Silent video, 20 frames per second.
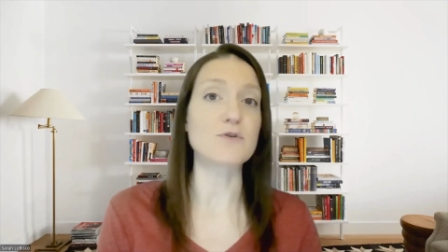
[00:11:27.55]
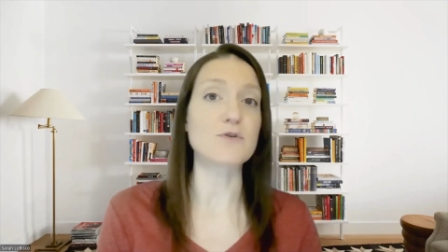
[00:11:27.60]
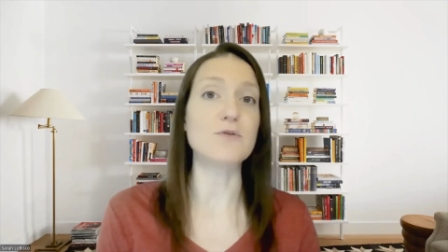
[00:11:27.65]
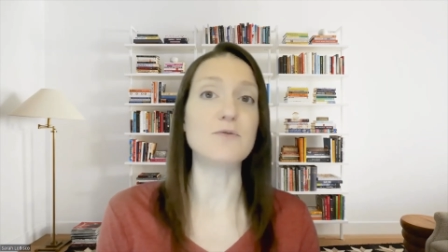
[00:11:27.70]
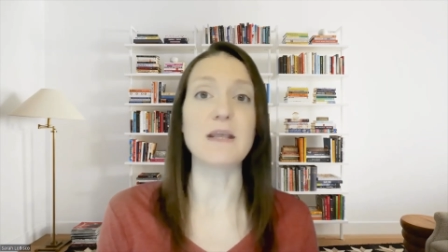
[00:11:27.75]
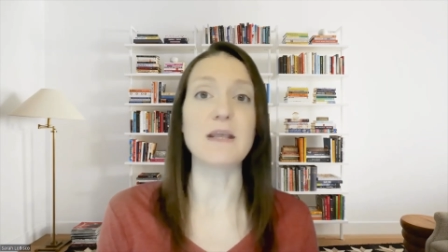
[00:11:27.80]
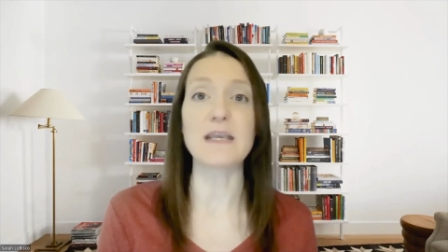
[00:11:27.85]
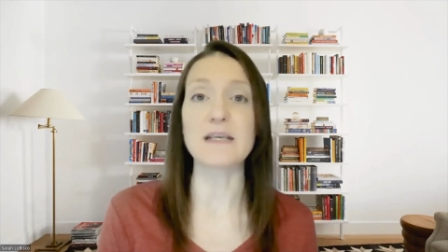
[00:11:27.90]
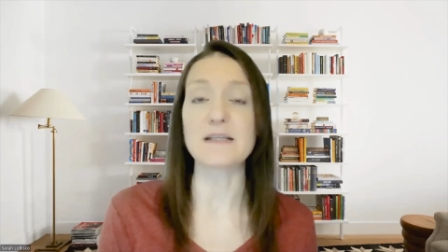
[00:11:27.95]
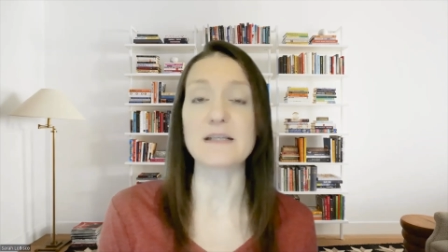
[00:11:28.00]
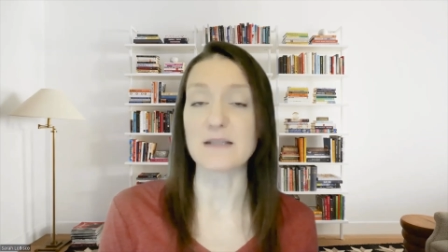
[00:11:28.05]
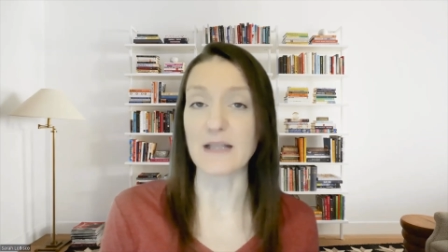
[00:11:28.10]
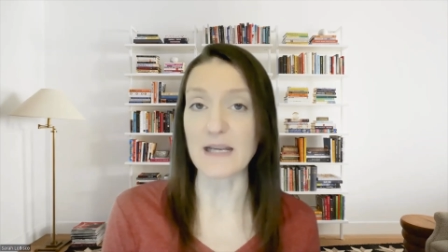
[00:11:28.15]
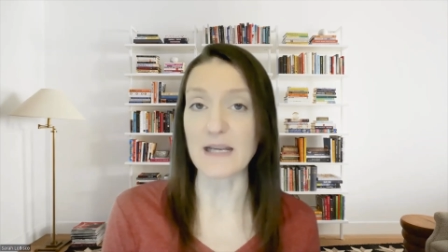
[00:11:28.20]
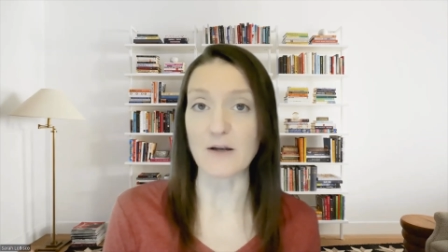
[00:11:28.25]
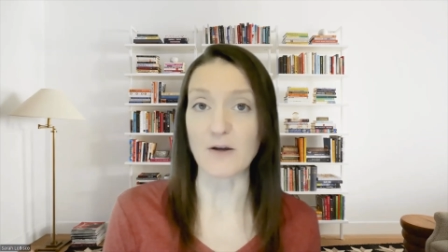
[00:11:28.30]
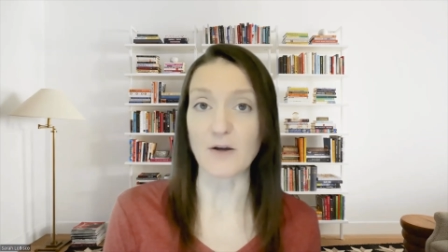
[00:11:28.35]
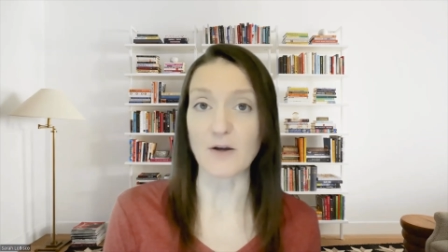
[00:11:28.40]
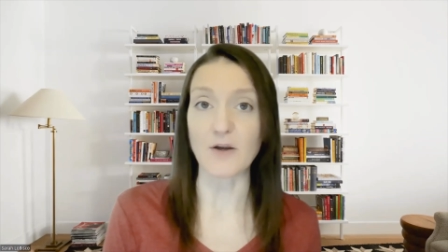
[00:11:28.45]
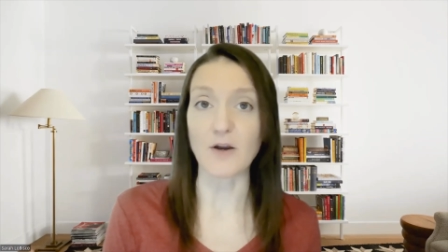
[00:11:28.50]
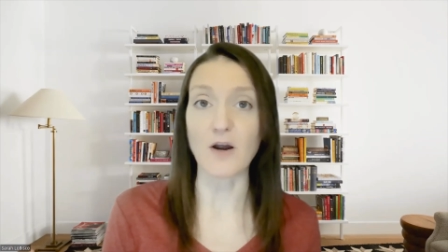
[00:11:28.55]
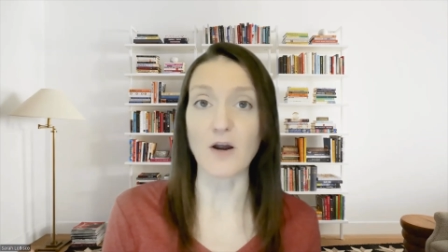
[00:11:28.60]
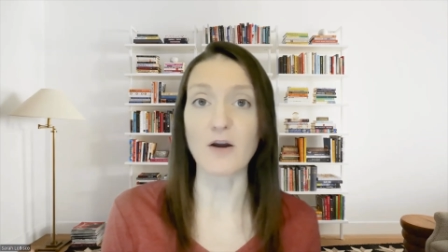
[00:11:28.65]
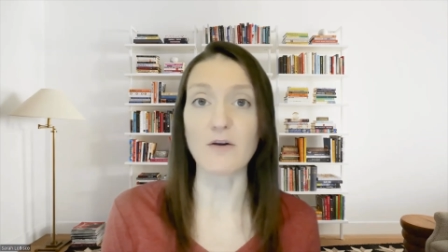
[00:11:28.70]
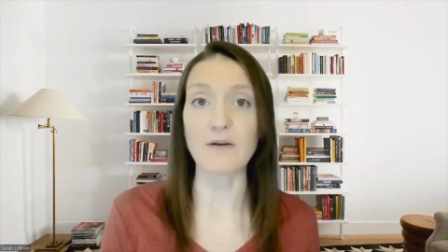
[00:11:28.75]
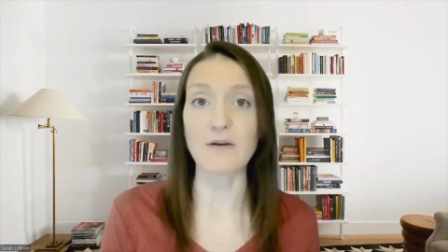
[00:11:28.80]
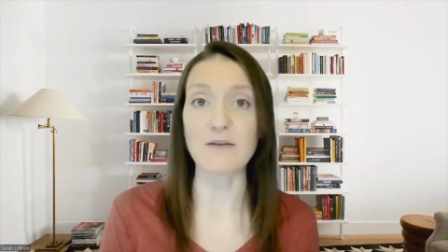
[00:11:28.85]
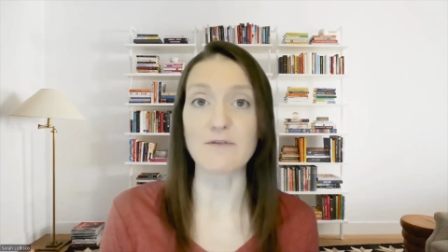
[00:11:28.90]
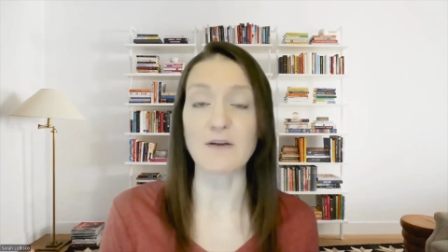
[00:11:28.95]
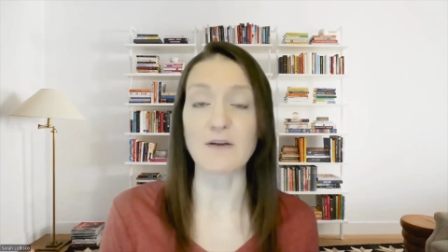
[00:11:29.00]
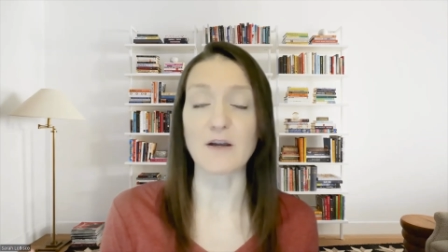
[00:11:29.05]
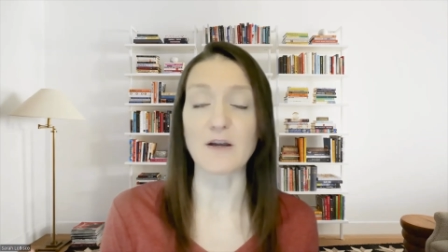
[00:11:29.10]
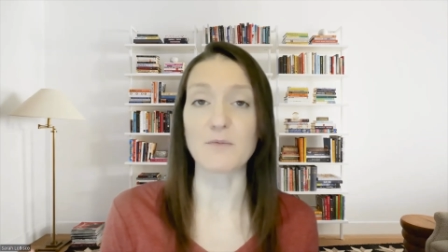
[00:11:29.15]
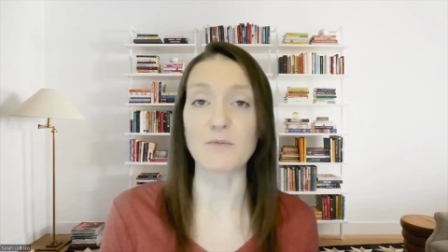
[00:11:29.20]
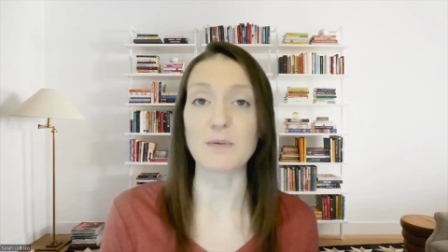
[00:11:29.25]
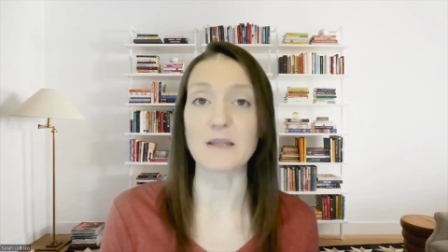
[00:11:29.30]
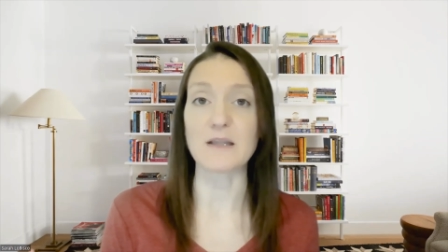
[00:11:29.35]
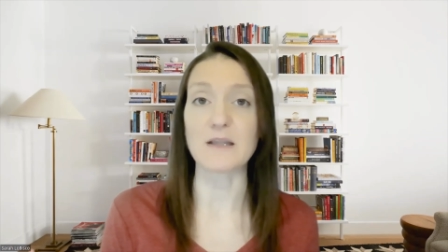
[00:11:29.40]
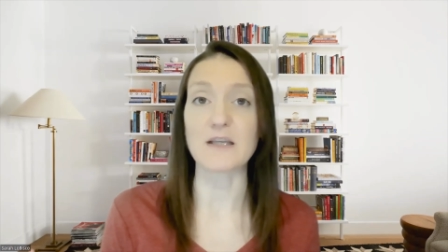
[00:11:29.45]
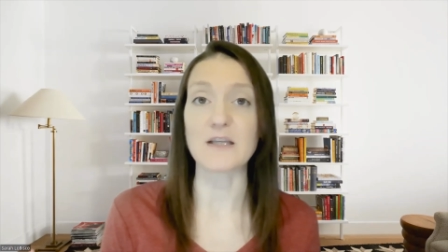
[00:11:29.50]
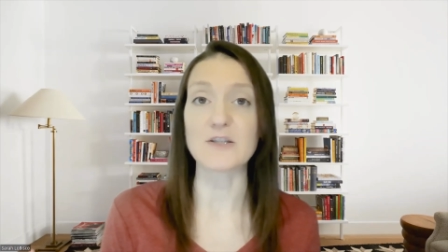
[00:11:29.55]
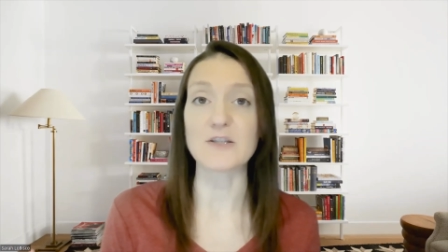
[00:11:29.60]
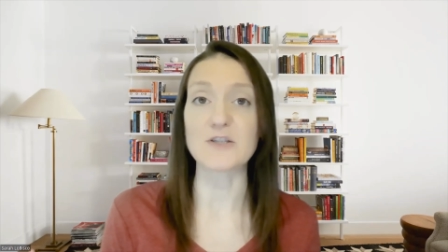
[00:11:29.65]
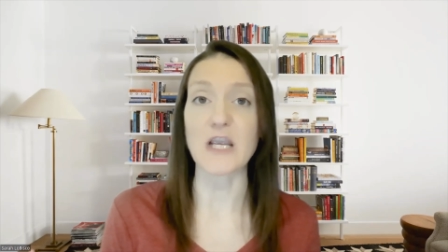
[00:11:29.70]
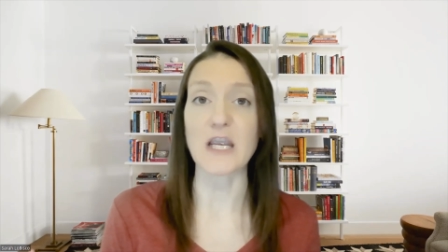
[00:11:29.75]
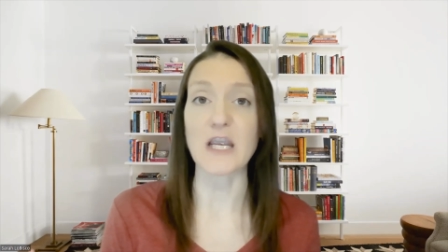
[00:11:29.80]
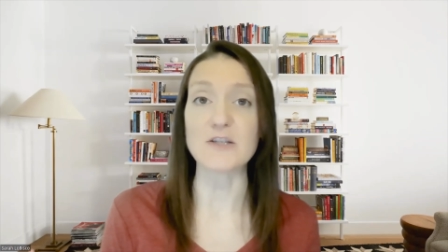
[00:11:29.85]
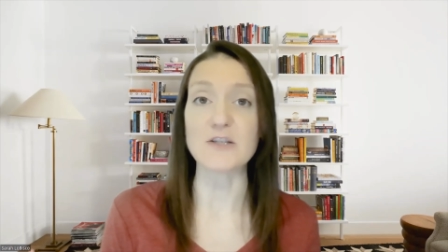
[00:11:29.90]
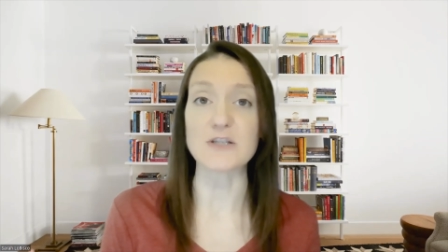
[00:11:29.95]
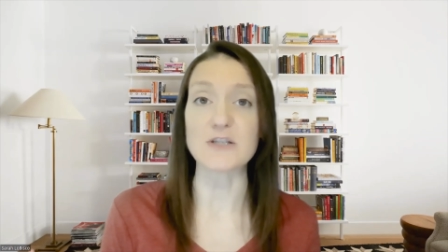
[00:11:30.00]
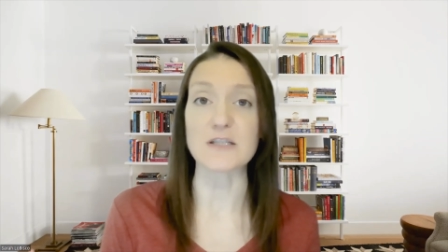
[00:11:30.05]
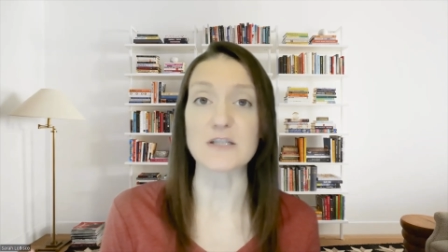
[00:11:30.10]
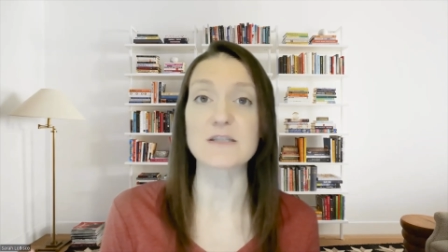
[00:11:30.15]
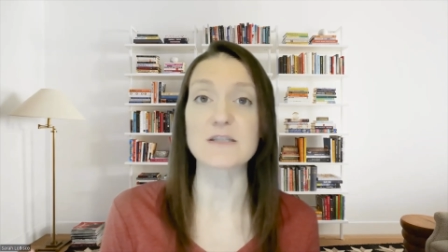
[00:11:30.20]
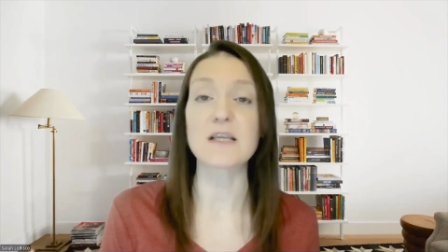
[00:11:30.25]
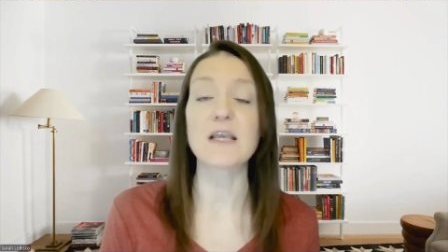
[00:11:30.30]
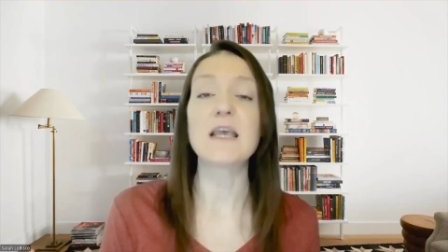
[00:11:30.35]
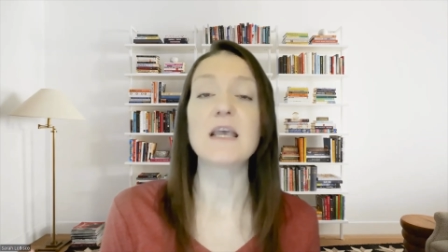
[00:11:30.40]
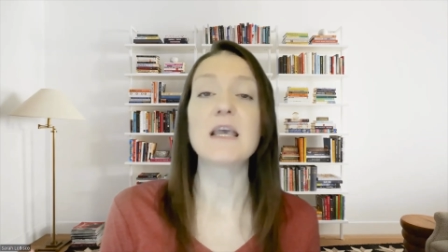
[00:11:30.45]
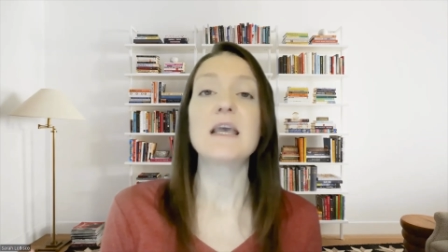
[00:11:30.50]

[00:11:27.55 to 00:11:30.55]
two days later, your heart rate variability changes.